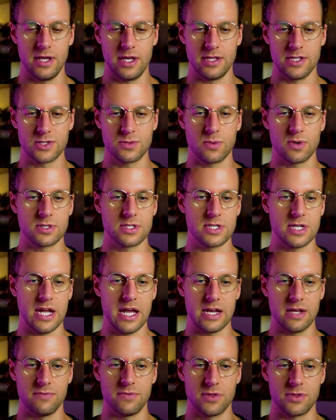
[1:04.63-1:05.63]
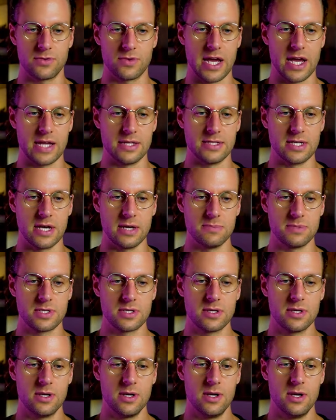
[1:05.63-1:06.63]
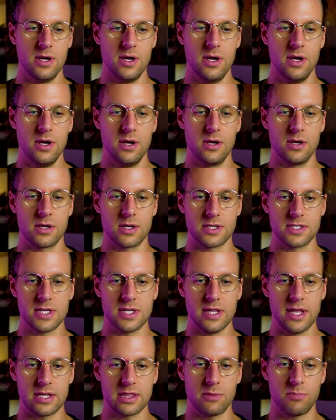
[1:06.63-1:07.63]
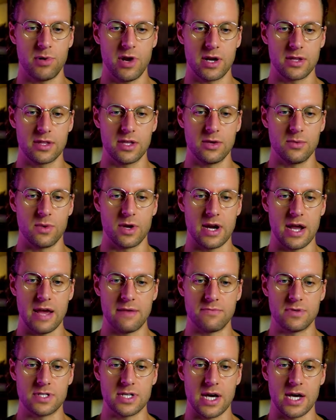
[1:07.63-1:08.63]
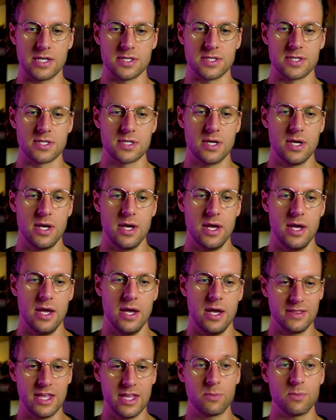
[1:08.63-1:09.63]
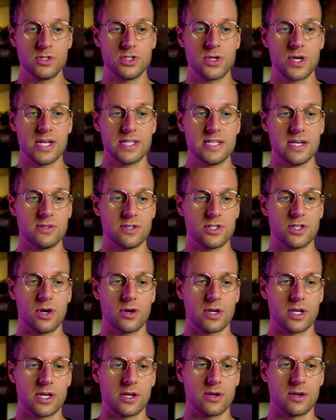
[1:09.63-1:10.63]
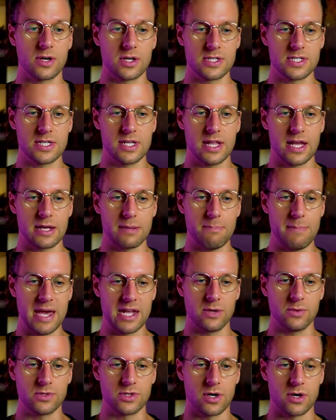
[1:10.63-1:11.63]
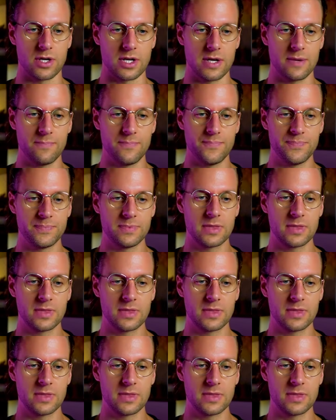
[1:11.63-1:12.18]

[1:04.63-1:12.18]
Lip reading: and this works in any of the three ad types. You're gonna select the product that you want to advertise. Then once you get down to targeting, you're gonna select manual targeting.